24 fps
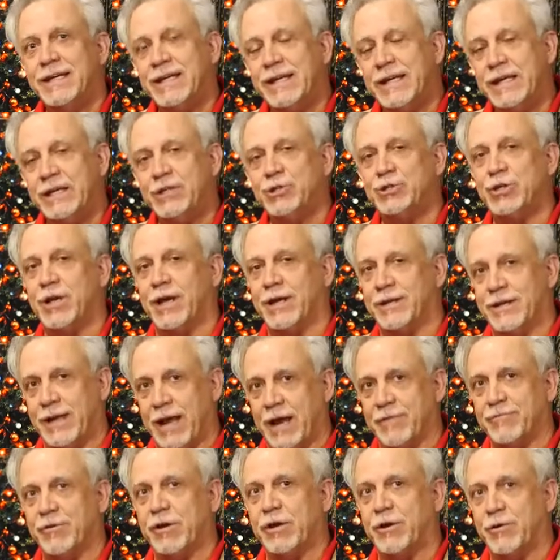each and
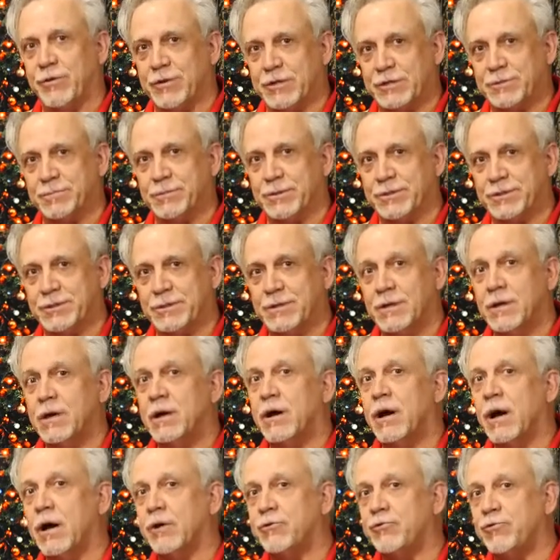every Christmas,
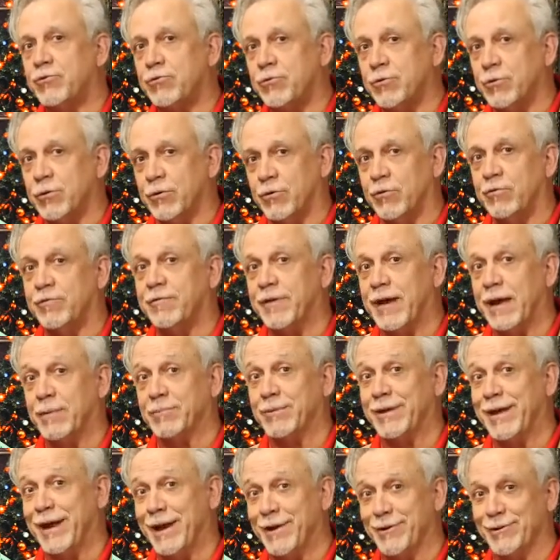a true
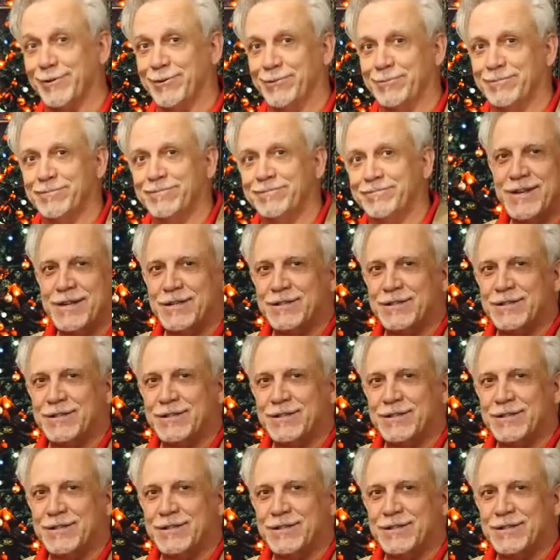family heirloom.